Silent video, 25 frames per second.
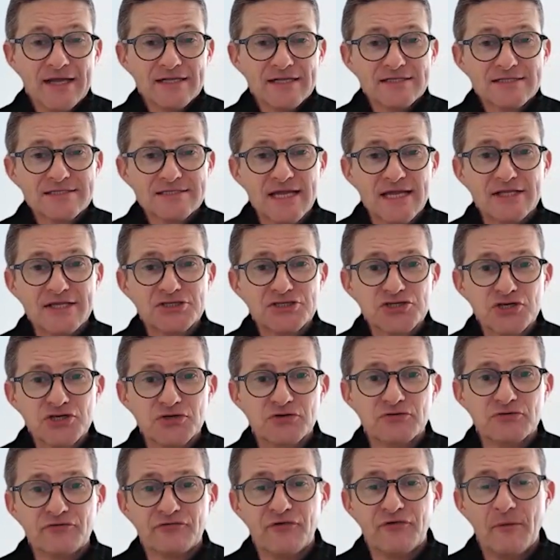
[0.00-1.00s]
Stay
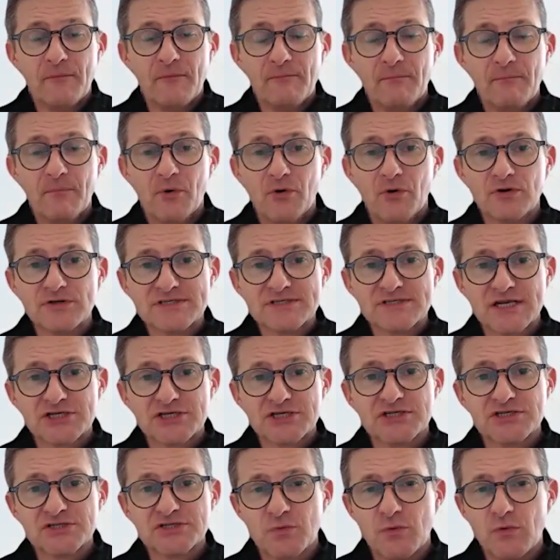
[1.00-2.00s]
tuned for more
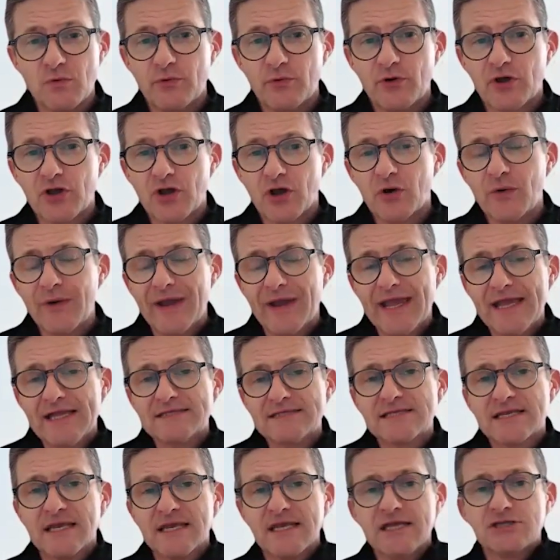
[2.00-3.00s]
sessions where we'll go
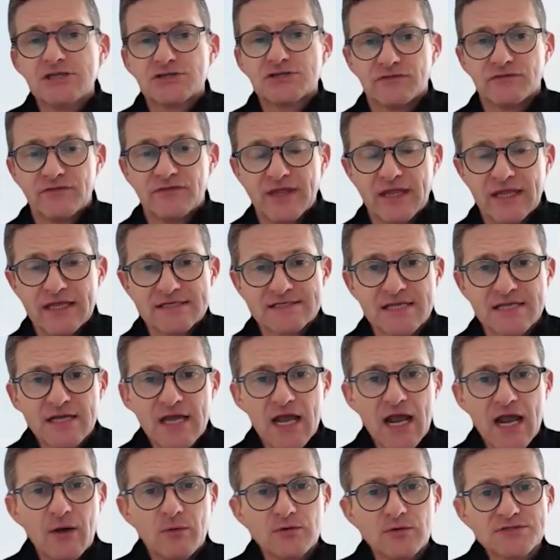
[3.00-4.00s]
into each of these
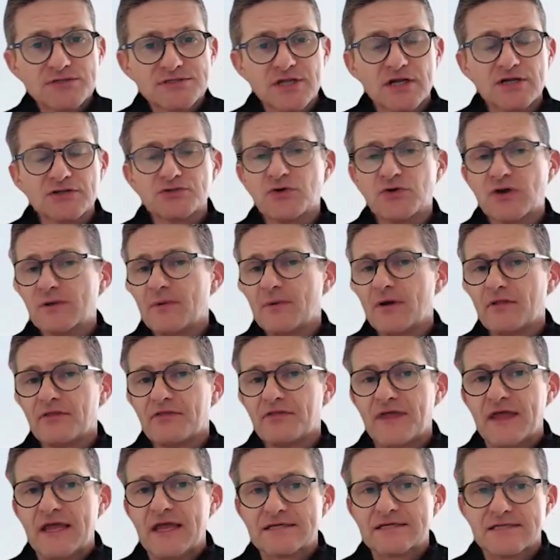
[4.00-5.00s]
and we'll start talking about
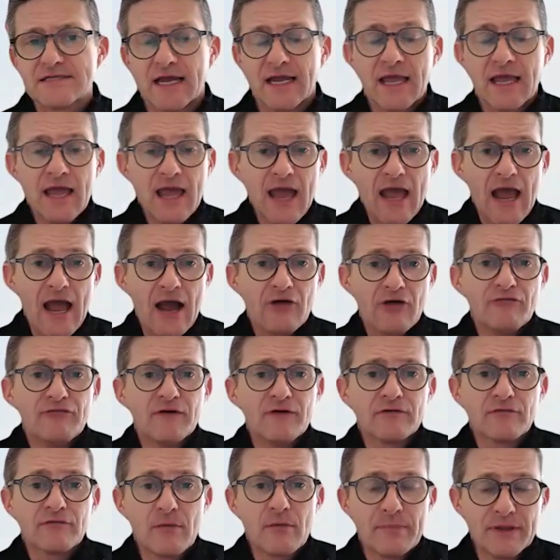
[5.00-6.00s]
things like how
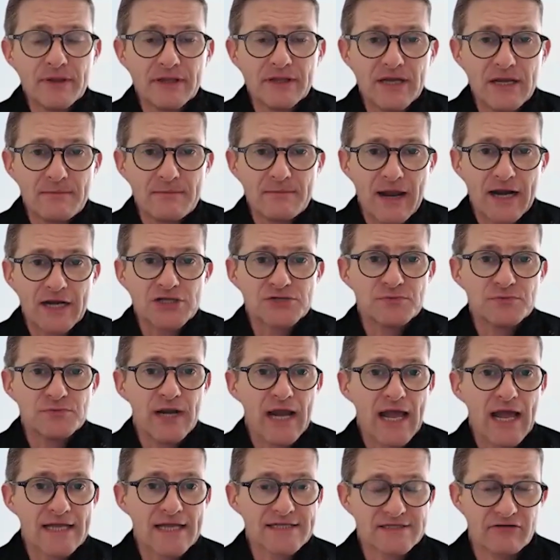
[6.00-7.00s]
vulnerability management
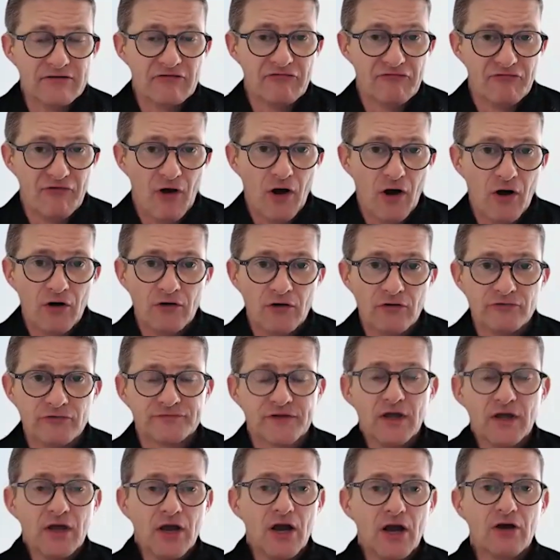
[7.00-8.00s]
has evolved
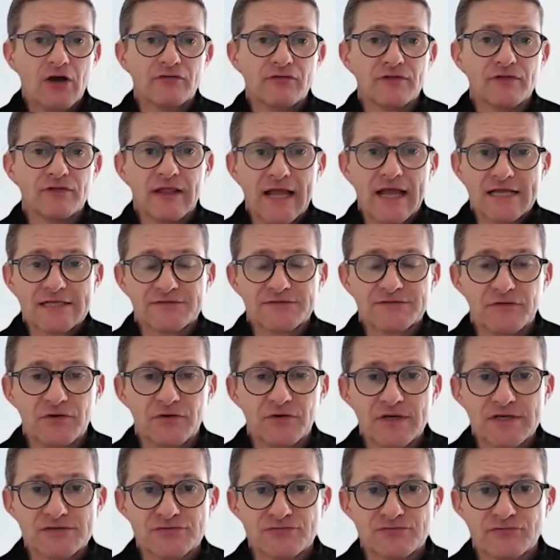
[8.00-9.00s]
over the last few
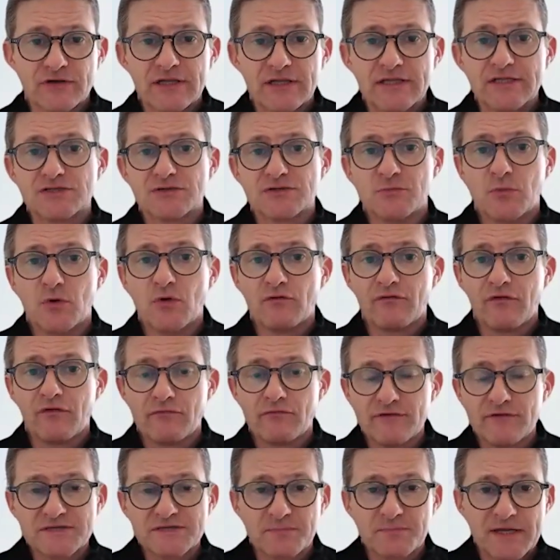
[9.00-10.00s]
years, really to more of a
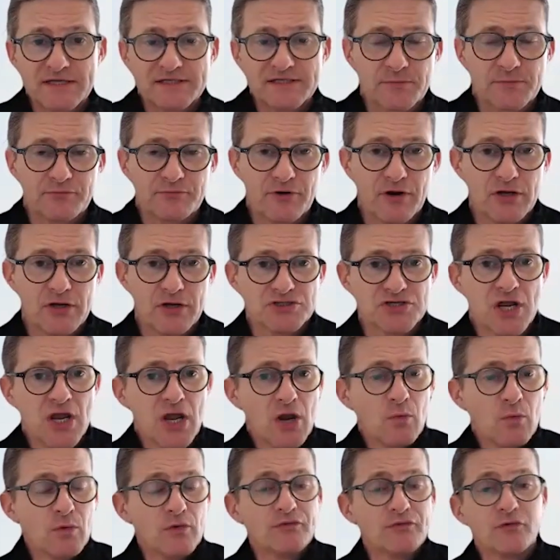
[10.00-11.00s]
risk-based approach.
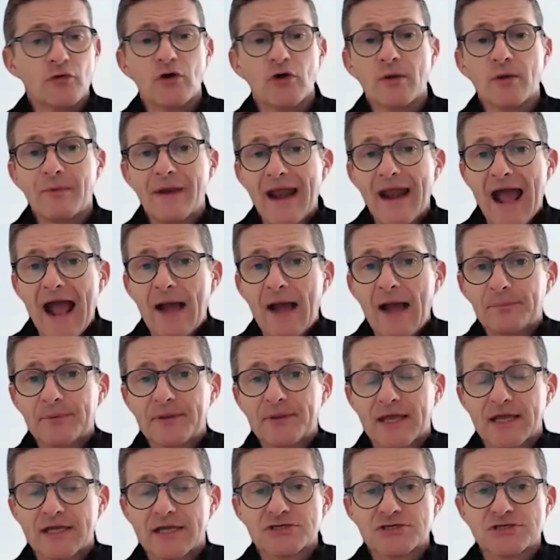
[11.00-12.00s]
We'll talk about
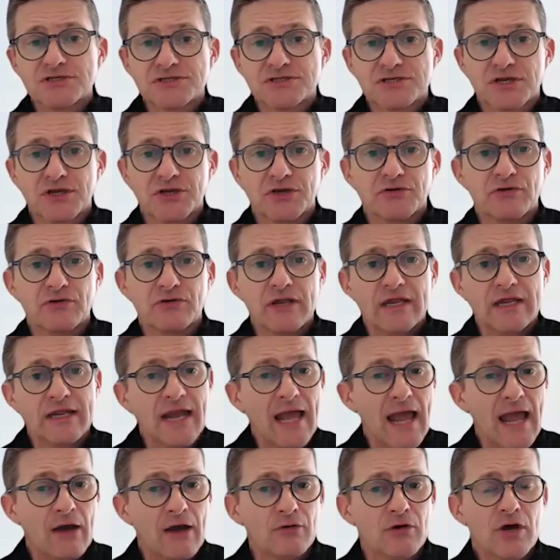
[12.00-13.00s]
application security and
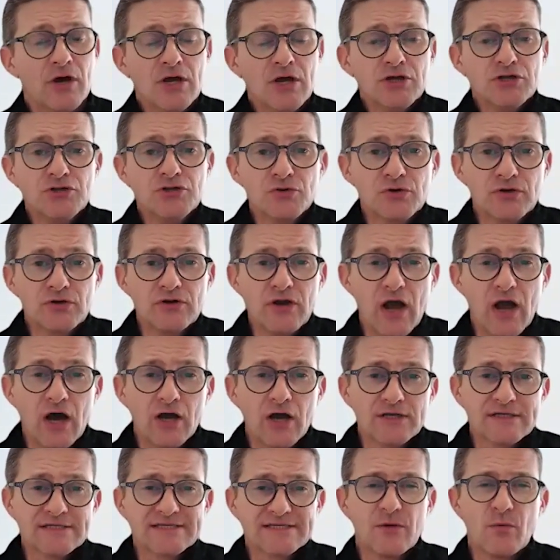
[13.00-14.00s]
how you can
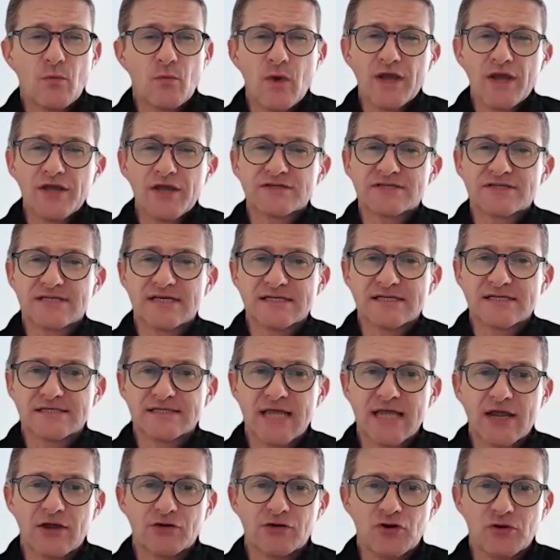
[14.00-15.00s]
understand where you sit
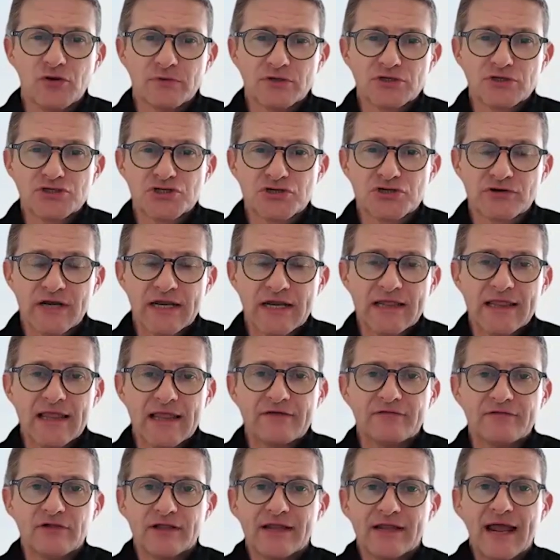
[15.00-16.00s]
today on your maturity
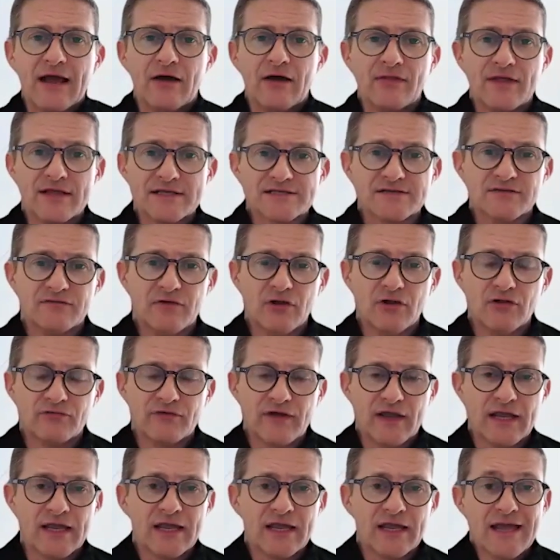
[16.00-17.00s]
level and how that's
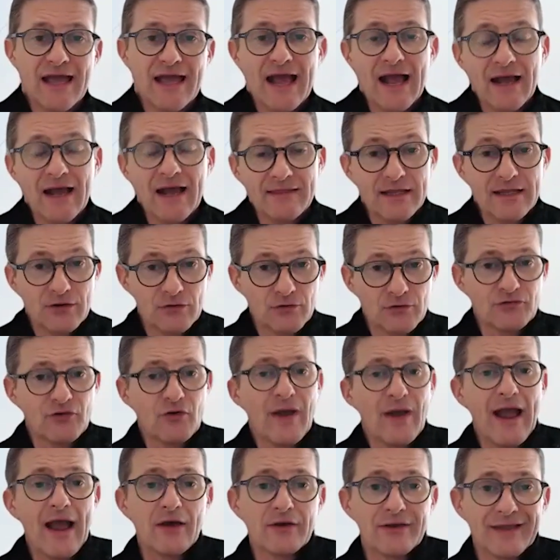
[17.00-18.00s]
evolving. And then also
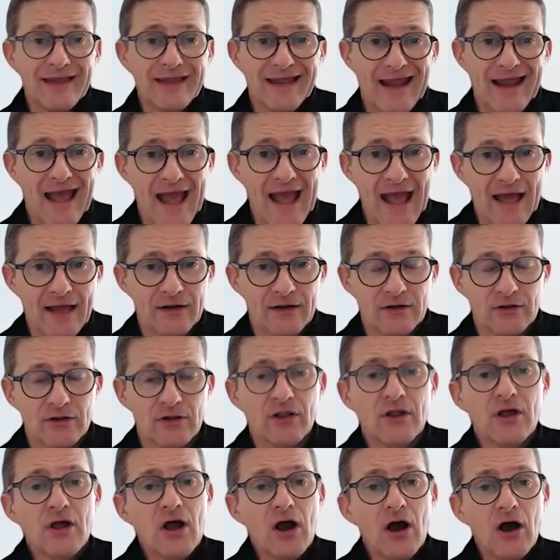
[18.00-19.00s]
how to get a
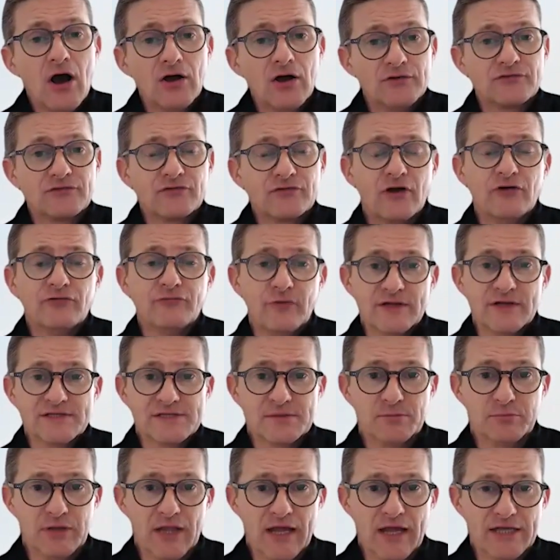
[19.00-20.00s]
handle on software
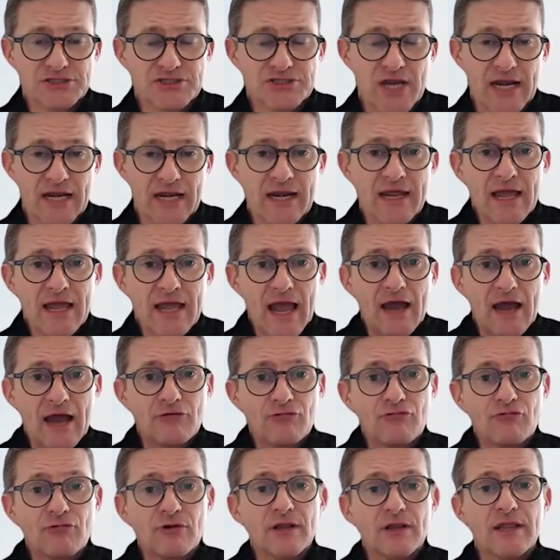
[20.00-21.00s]
supply chain
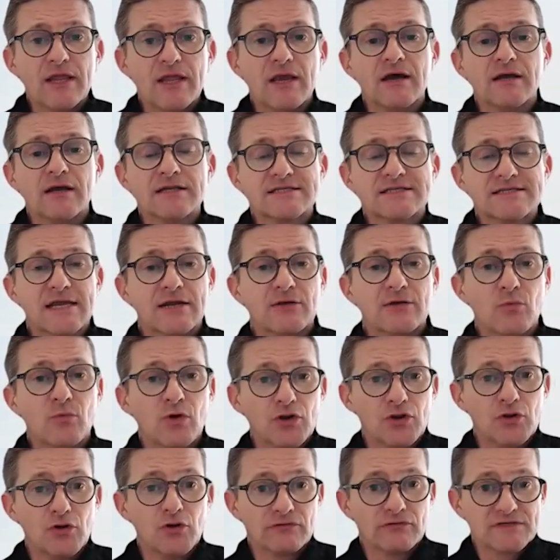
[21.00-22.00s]
and really understand
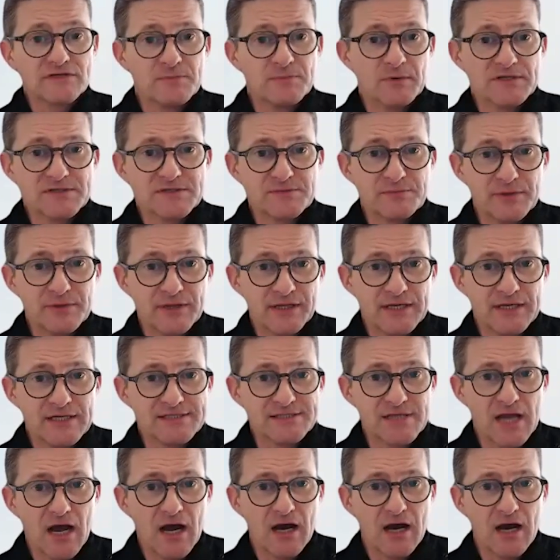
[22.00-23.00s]
what your responsibilities
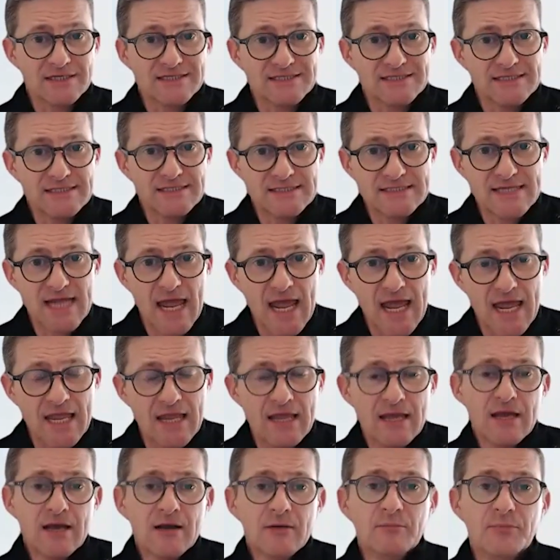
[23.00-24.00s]
are
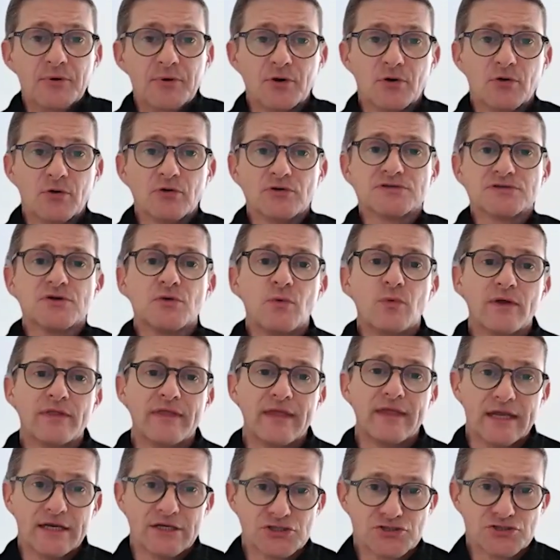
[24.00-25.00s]
today, but also where
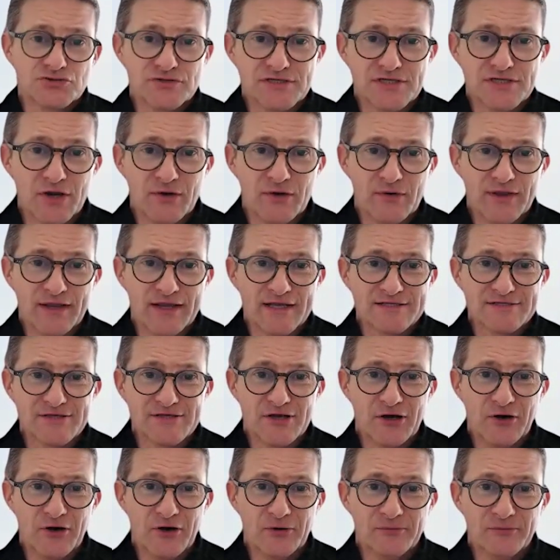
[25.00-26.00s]
the industry is going as a
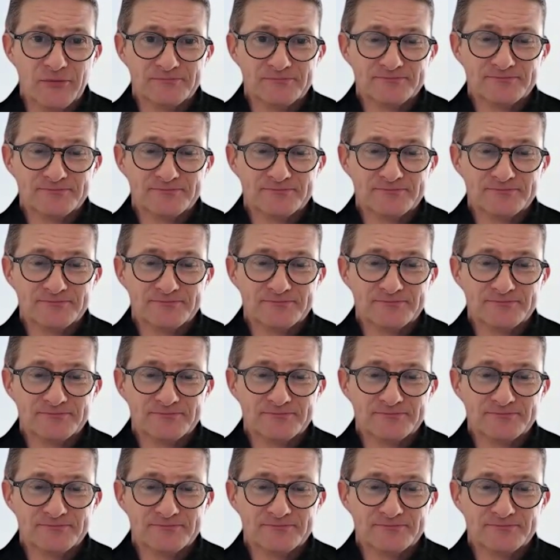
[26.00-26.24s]
whole.